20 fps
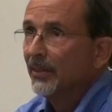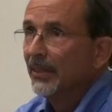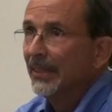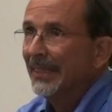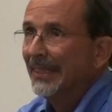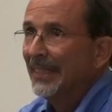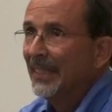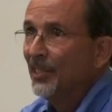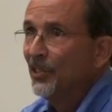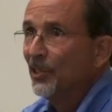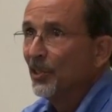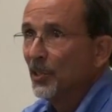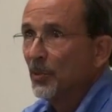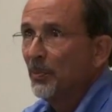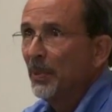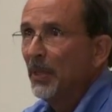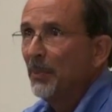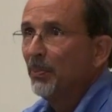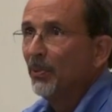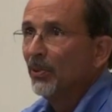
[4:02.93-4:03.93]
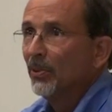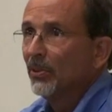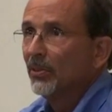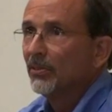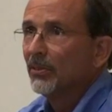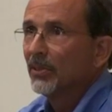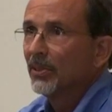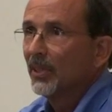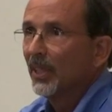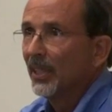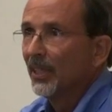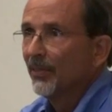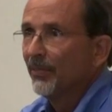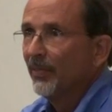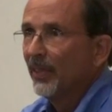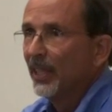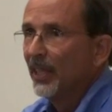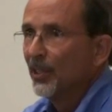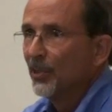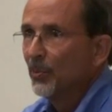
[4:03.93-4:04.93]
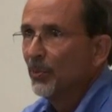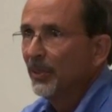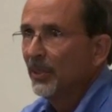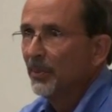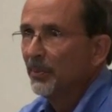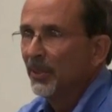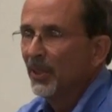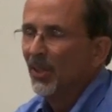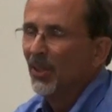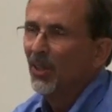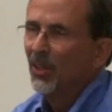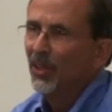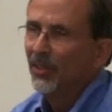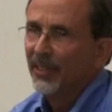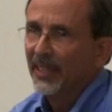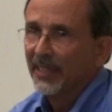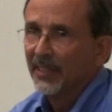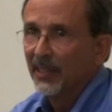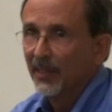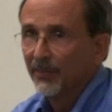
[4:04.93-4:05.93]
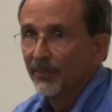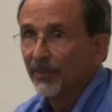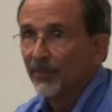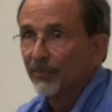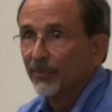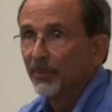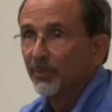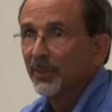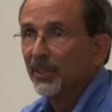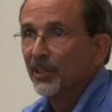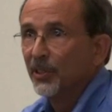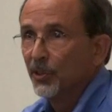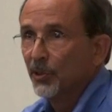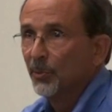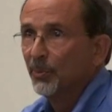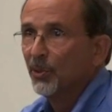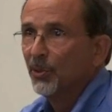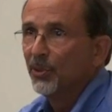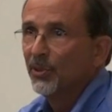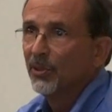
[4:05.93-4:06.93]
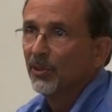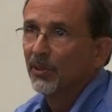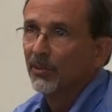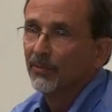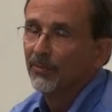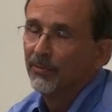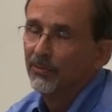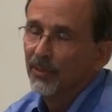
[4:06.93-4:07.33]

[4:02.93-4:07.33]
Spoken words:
indigenous people who started fires wouldn't have been all that different from the distribution of